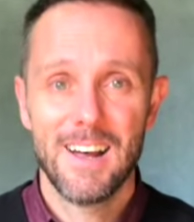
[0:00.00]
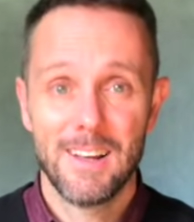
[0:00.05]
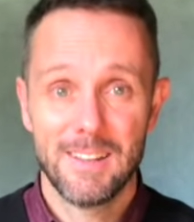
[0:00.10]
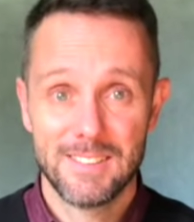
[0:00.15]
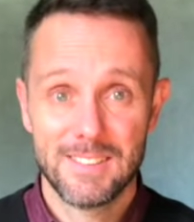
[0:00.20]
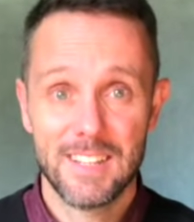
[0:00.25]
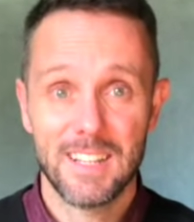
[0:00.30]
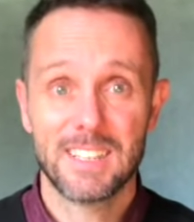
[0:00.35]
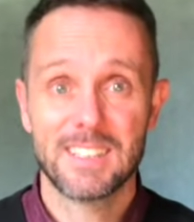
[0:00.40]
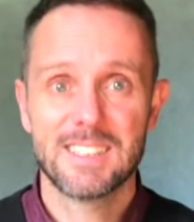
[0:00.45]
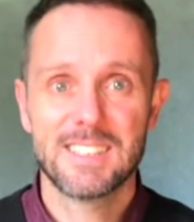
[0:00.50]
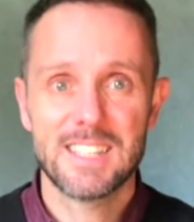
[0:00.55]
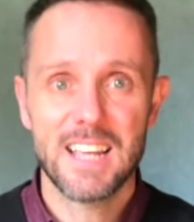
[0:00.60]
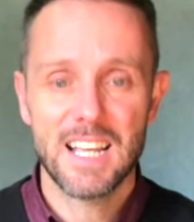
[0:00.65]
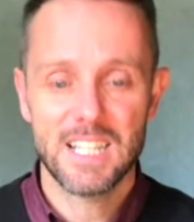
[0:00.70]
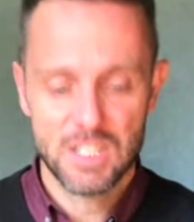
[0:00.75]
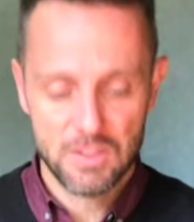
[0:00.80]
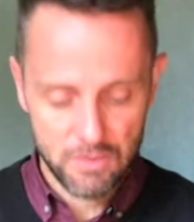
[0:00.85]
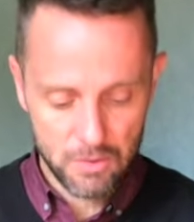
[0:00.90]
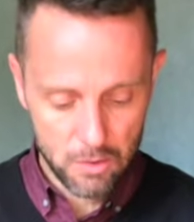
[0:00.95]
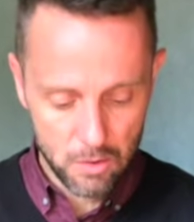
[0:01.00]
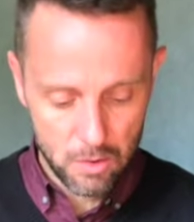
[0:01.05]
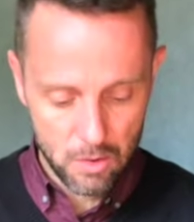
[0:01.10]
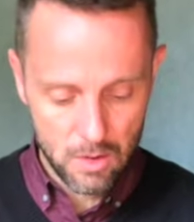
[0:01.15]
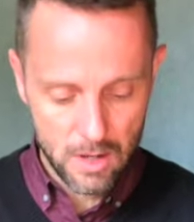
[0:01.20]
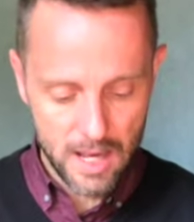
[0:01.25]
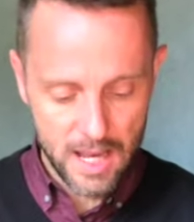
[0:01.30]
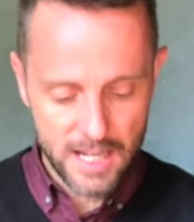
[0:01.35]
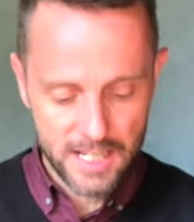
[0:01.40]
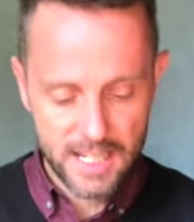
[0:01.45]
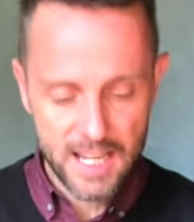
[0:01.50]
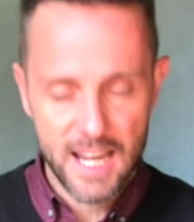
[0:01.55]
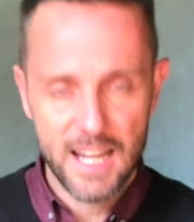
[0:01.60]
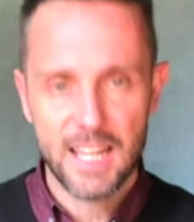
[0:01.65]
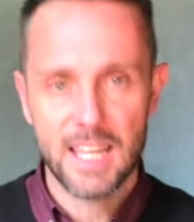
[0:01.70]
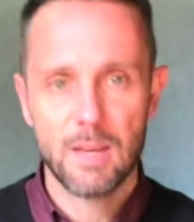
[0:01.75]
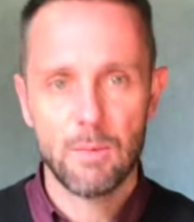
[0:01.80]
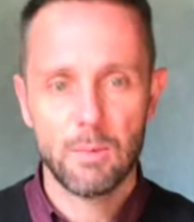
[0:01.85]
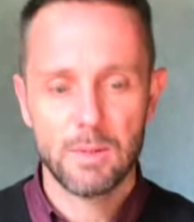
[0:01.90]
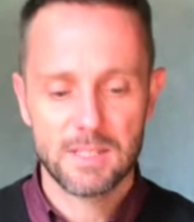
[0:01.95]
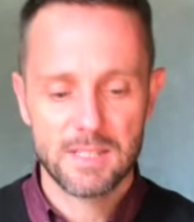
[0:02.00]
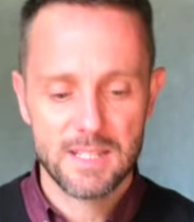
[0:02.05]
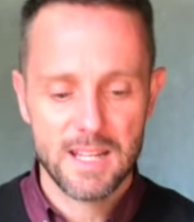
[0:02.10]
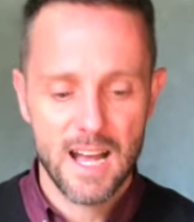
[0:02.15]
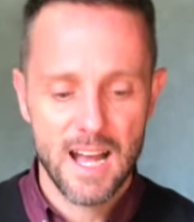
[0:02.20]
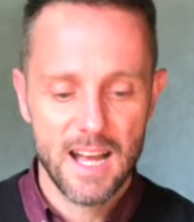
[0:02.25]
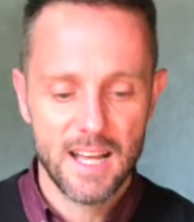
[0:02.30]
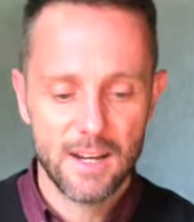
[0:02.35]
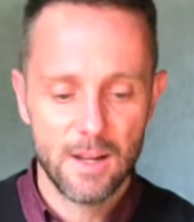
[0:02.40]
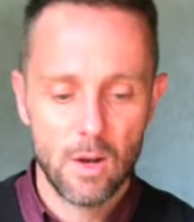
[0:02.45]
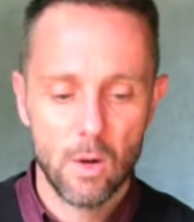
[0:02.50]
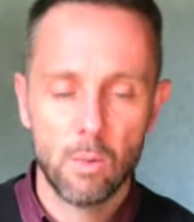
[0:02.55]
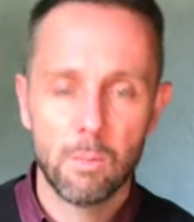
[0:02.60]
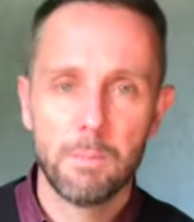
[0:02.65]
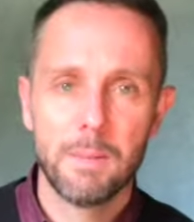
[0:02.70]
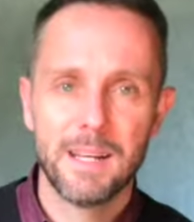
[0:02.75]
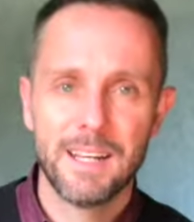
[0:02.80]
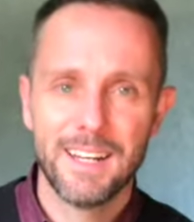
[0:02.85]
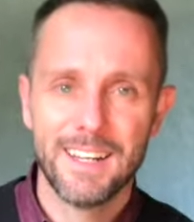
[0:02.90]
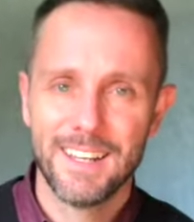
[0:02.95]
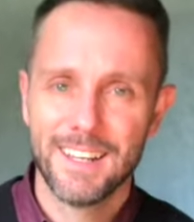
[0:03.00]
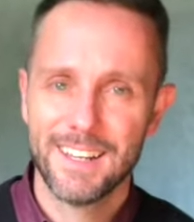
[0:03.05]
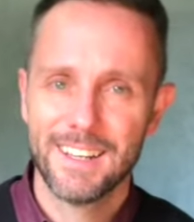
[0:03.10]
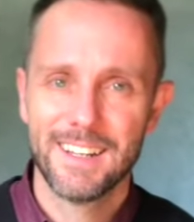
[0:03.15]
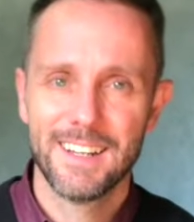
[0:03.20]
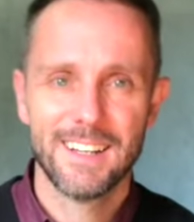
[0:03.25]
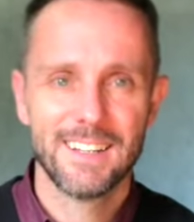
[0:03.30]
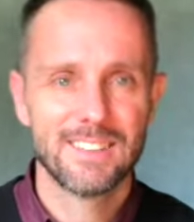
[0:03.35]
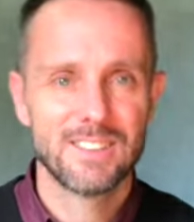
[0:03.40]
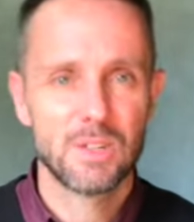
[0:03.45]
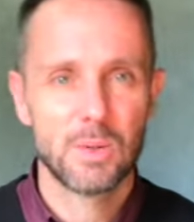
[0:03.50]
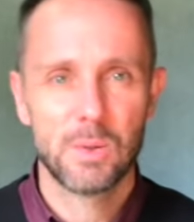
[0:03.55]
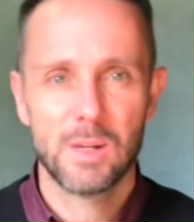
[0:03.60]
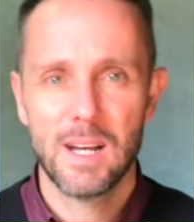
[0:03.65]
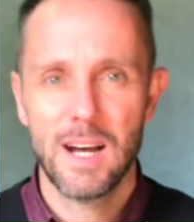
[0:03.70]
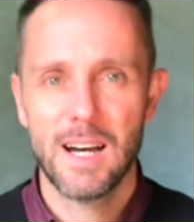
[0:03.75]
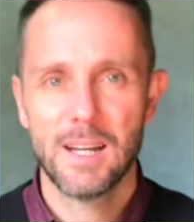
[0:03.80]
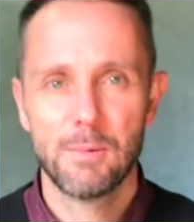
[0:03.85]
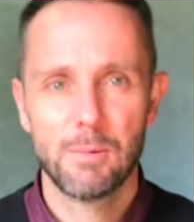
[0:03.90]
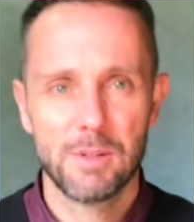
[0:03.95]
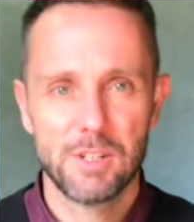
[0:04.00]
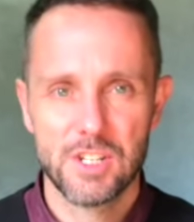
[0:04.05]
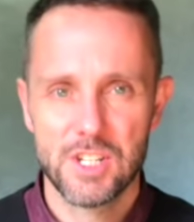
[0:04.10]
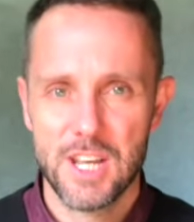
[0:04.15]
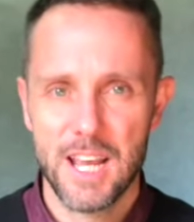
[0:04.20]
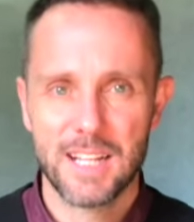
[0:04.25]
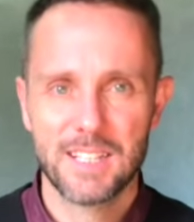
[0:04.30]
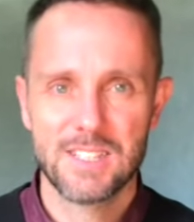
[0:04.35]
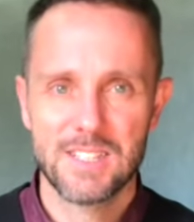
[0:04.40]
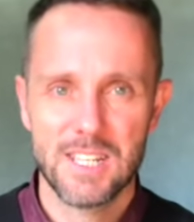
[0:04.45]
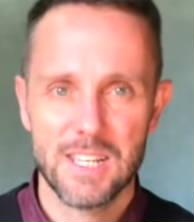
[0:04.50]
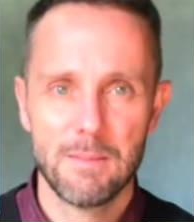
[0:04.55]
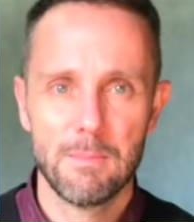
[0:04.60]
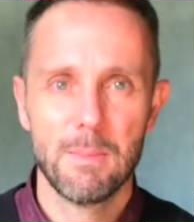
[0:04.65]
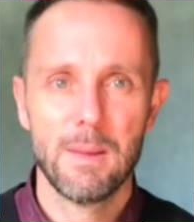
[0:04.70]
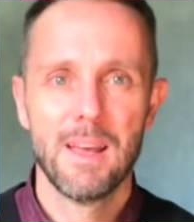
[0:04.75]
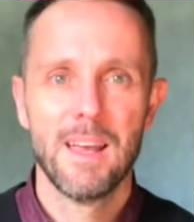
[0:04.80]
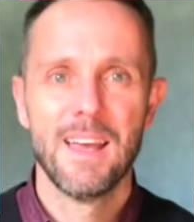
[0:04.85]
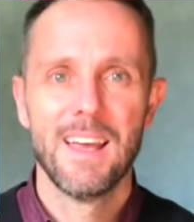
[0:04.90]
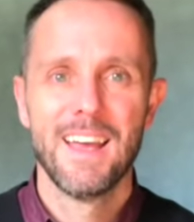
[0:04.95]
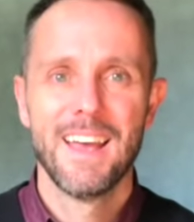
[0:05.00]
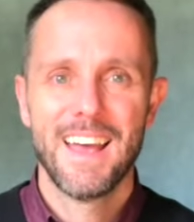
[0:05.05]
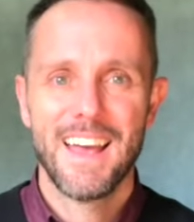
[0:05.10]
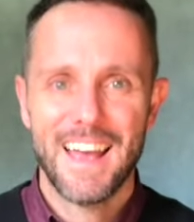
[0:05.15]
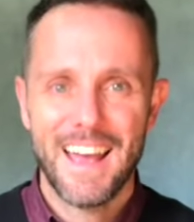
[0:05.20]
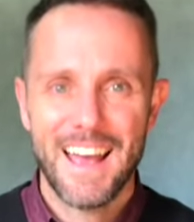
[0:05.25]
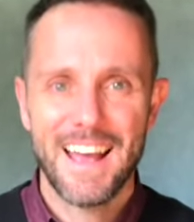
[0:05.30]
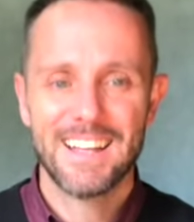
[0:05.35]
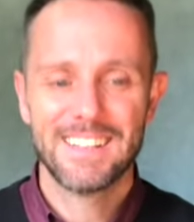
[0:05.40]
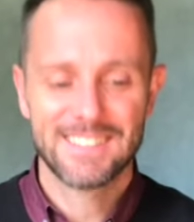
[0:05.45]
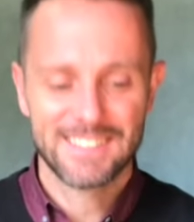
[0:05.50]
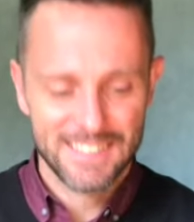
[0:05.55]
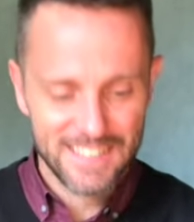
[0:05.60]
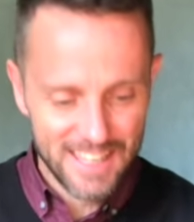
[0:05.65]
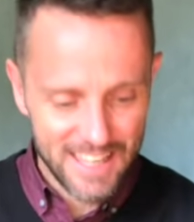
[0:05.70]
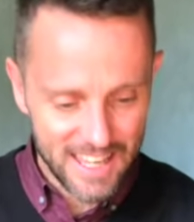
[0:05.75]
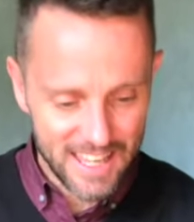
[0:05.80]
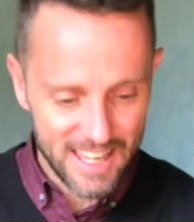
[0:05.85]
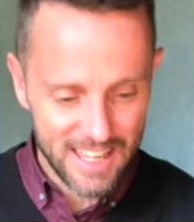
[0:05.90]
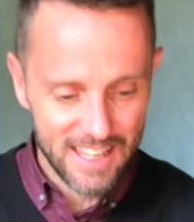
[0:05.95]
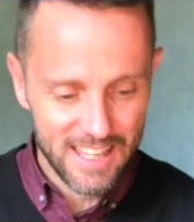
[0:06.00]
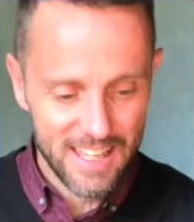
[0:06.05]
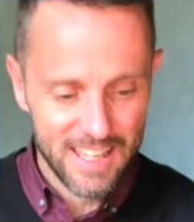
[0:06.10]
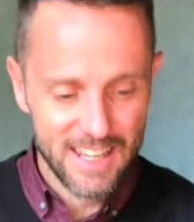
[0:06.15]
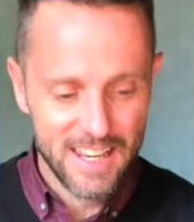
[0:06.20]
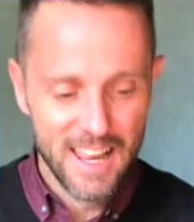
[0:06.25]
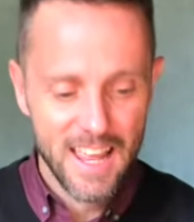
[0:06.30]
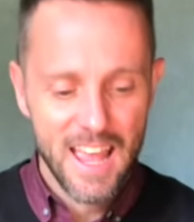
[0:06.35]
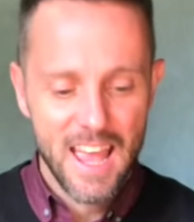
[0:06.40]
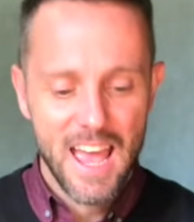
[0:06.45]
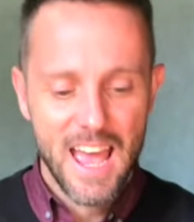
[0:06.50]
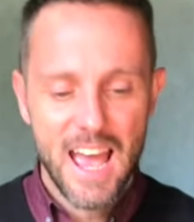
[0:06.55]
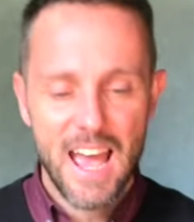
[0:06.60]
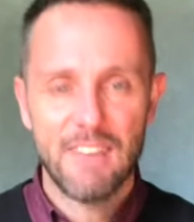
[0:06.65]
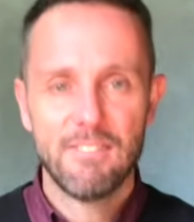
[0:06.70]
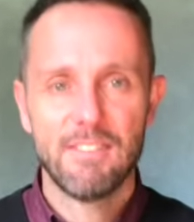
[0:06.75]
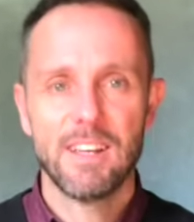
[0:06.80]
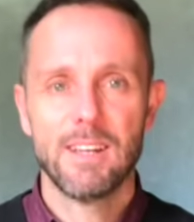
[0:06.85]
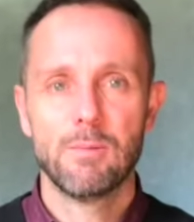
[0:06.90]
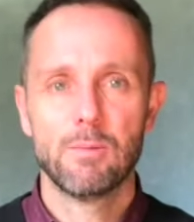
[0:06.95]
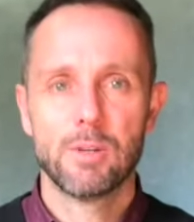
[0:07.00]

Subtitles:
successful, and yet he was not obedient. And so God rejects him as king. And having